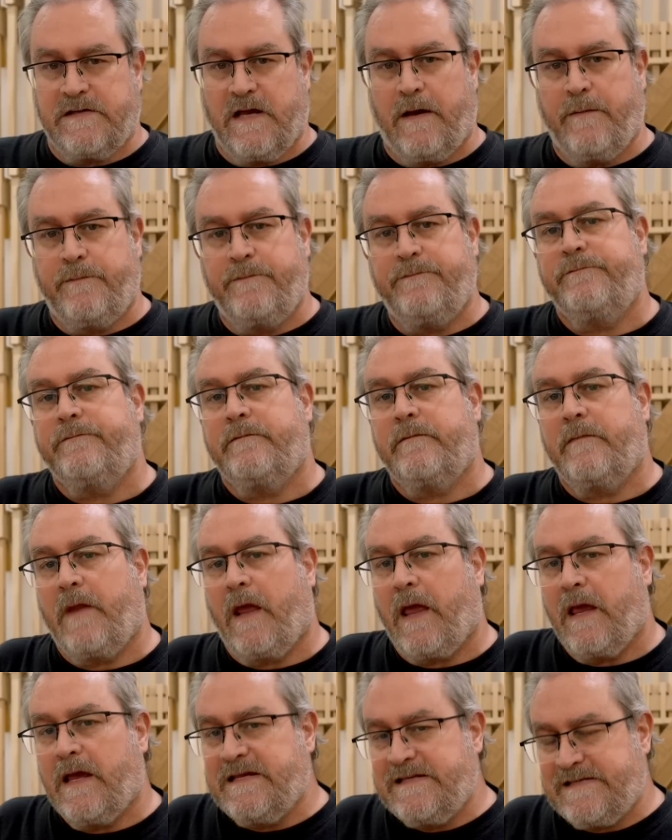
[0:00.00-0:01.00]
up,
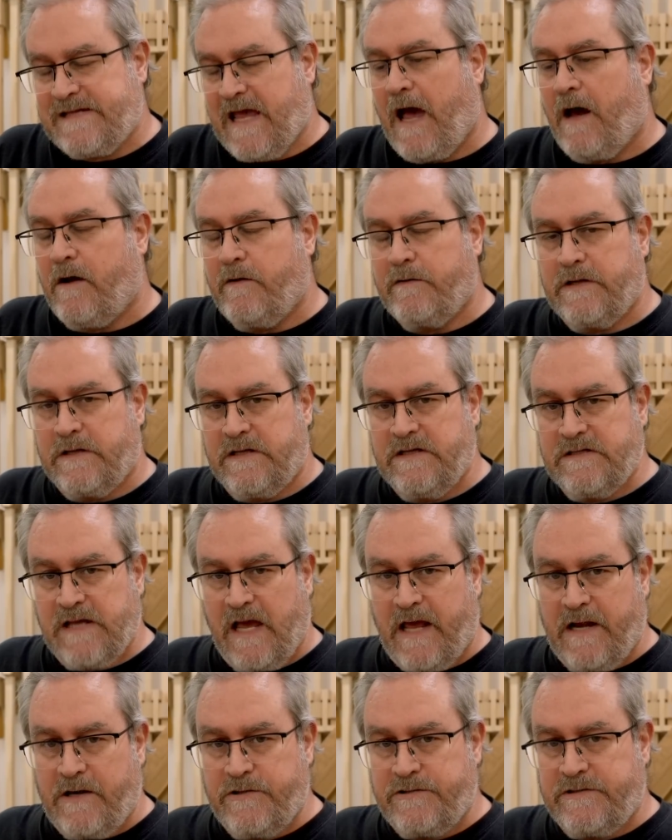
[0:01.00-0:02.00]
sound is
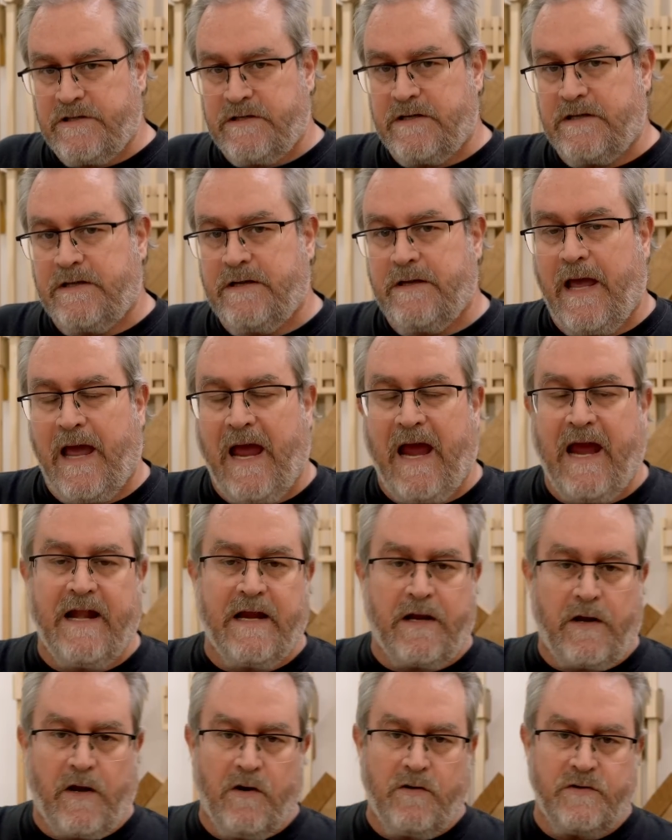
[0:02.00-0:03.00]
energy and
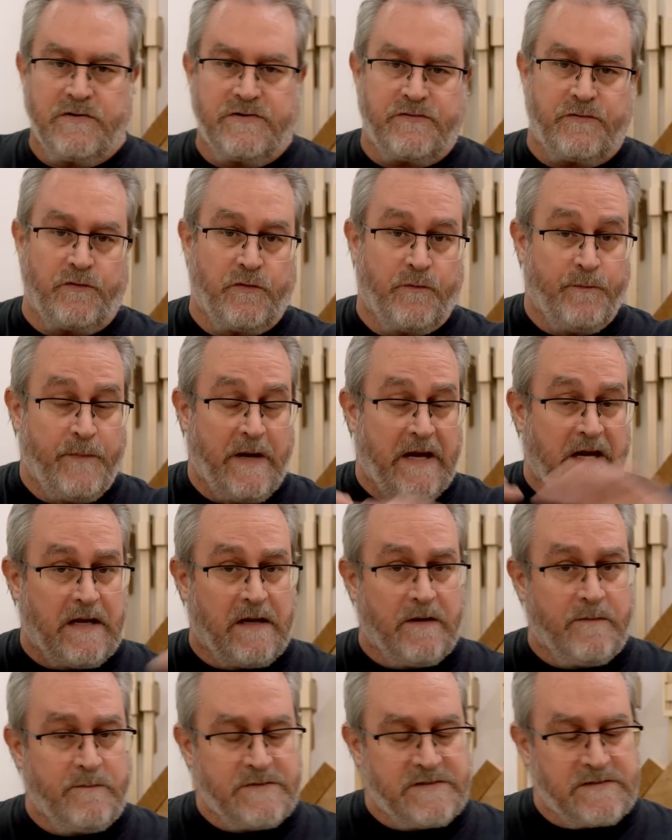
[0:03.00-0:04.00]
it goes through
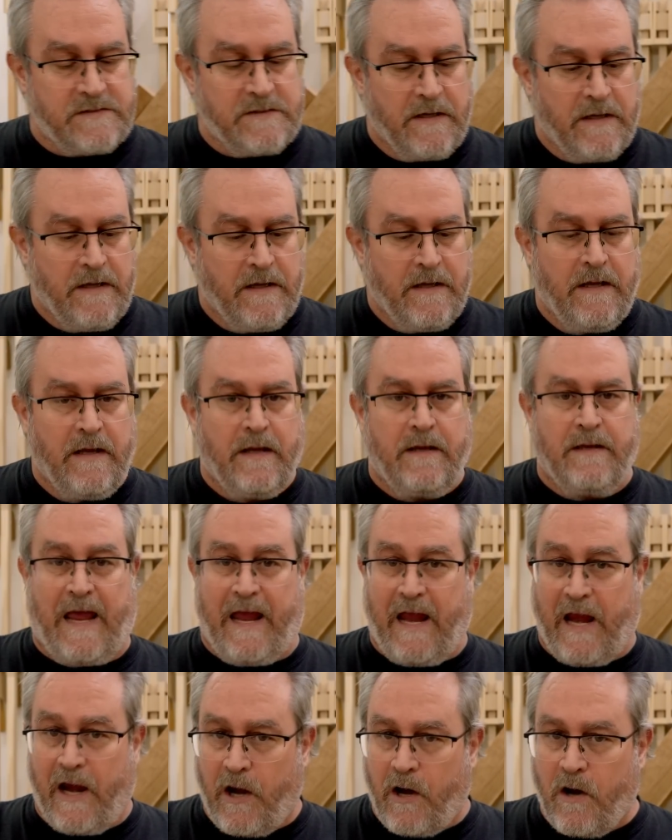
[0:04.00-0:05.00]
mediums,
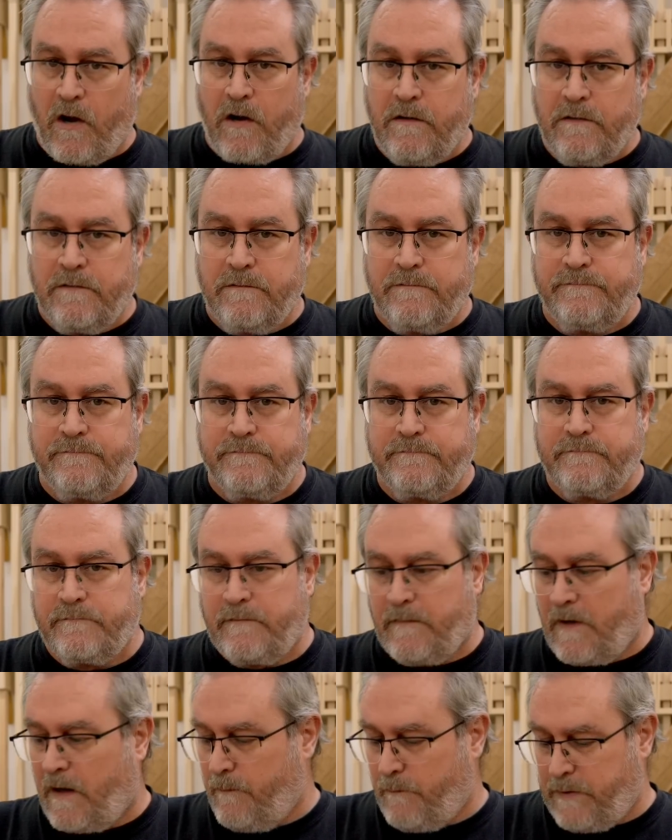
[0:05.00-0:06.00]
air,
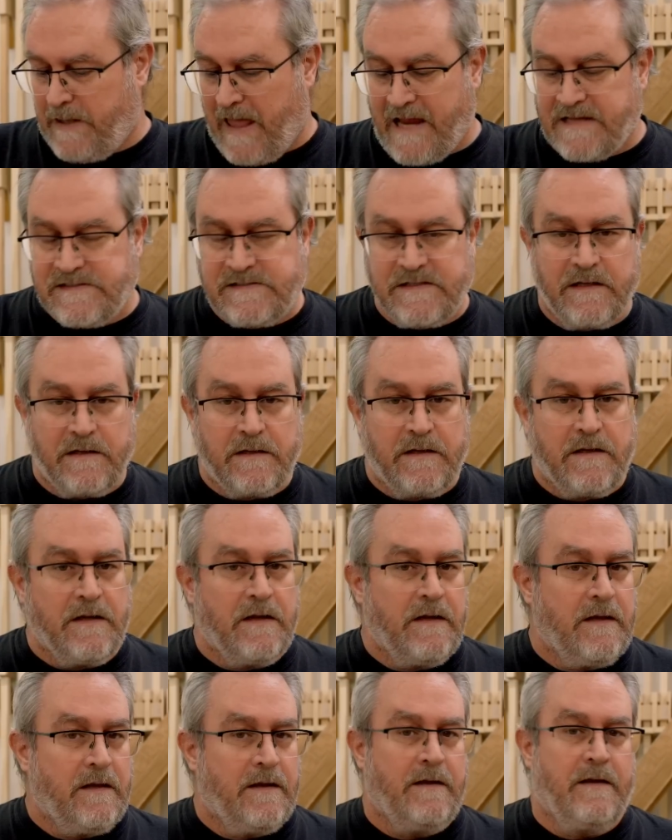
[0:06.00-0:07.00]
plastic,
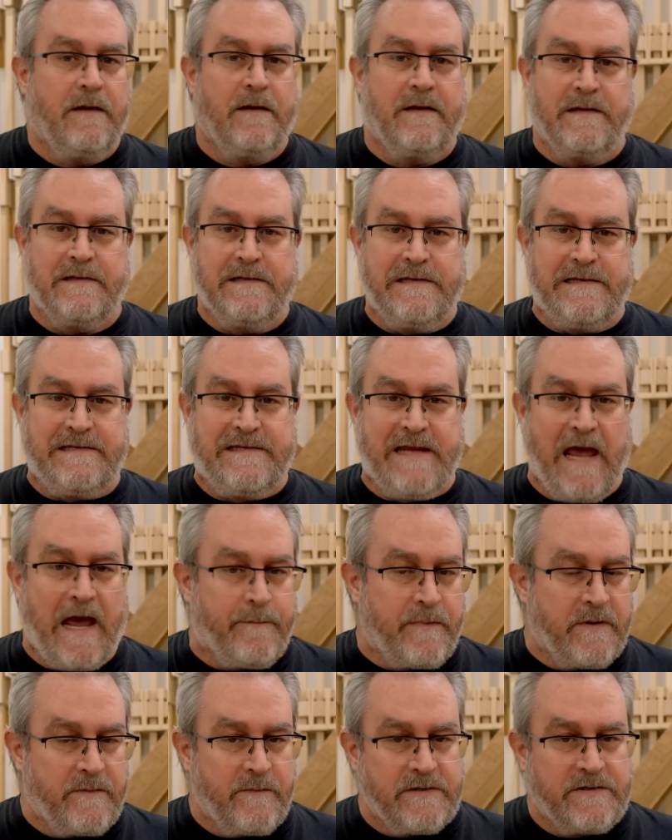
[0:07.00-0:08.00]

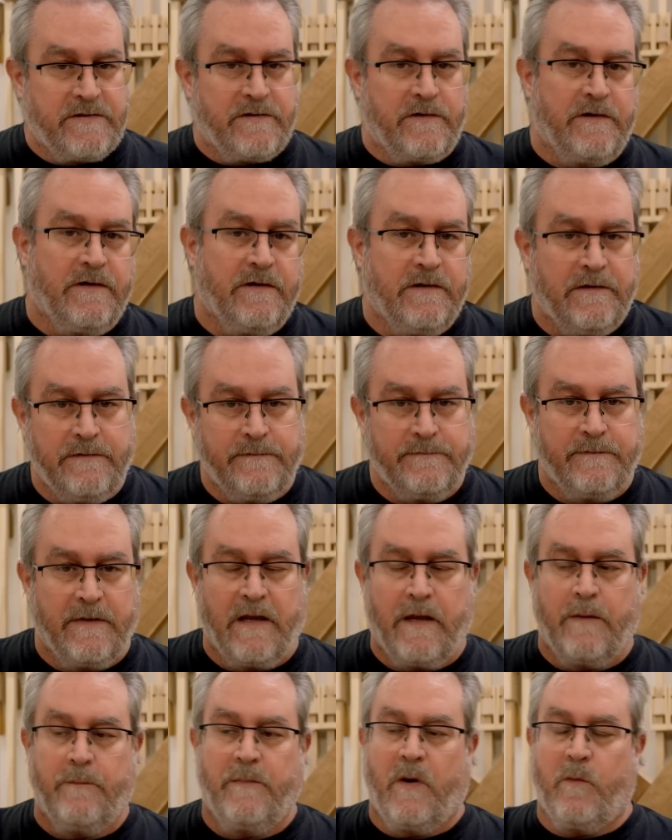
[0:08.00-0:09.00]
damping material.
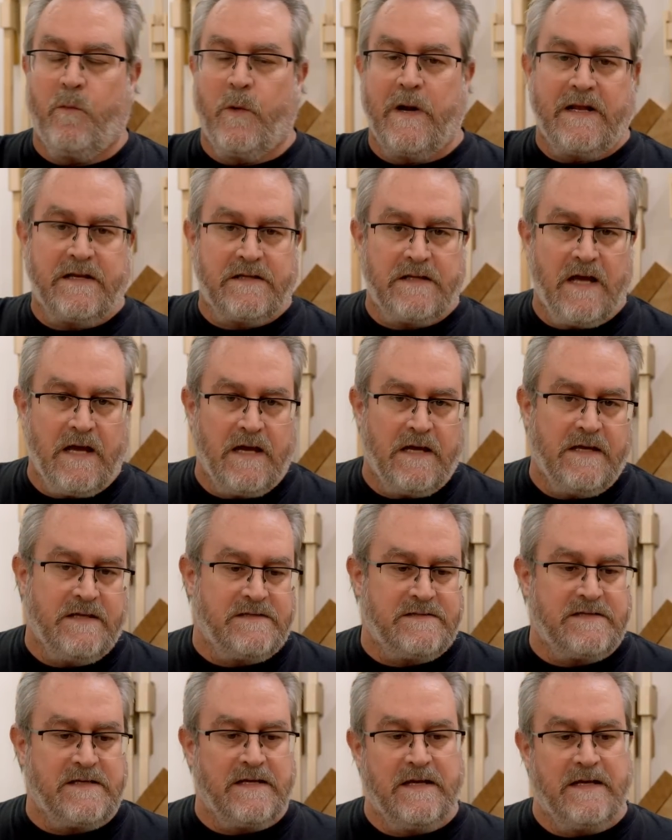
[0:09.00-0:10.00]
But when it
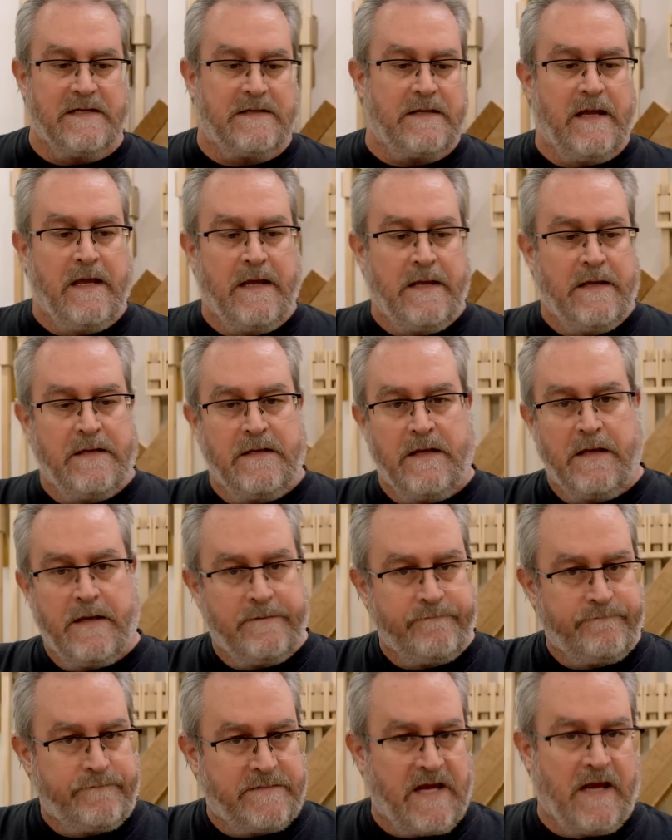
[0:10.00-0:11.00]
does, it
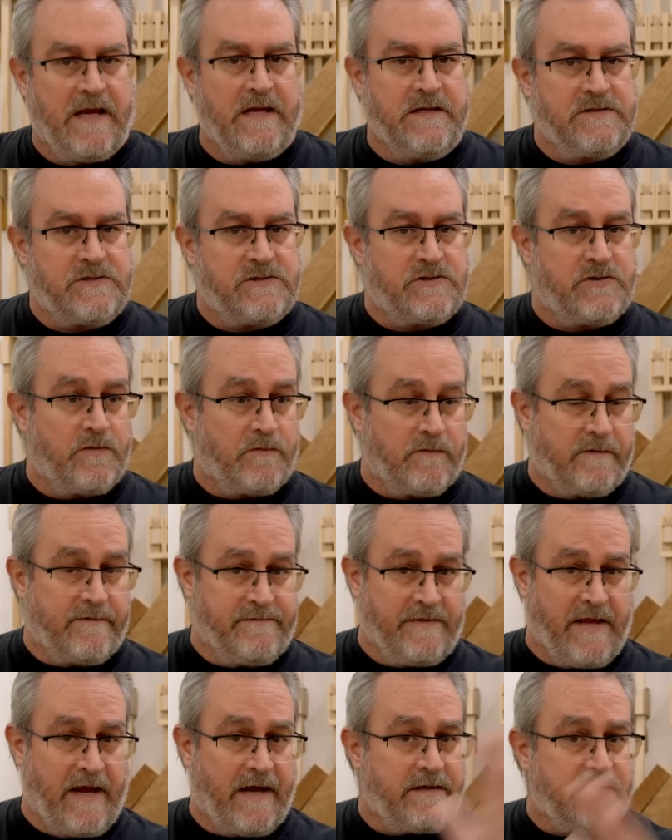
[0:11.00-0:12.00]
tends to
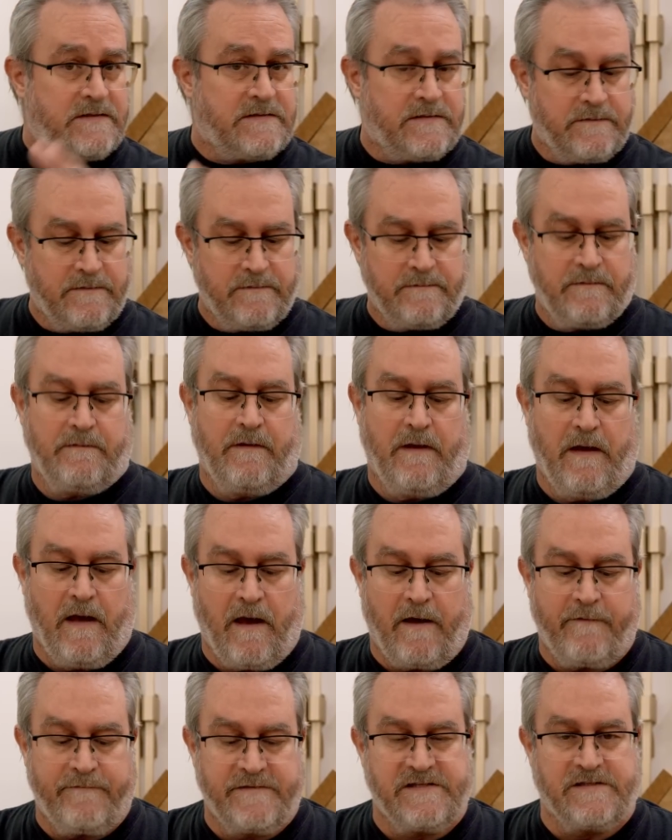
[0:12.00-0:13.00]
reflect
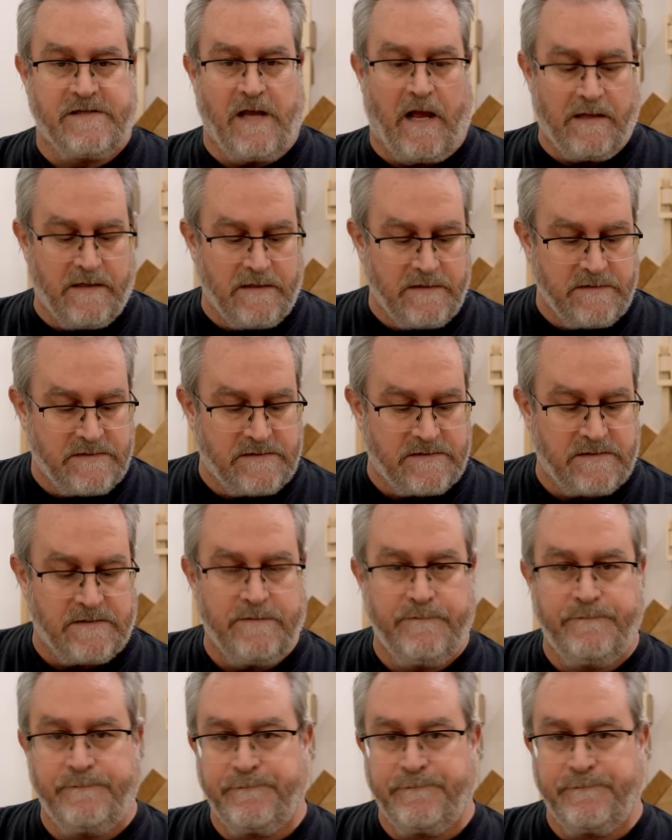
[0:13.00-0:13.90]
off solids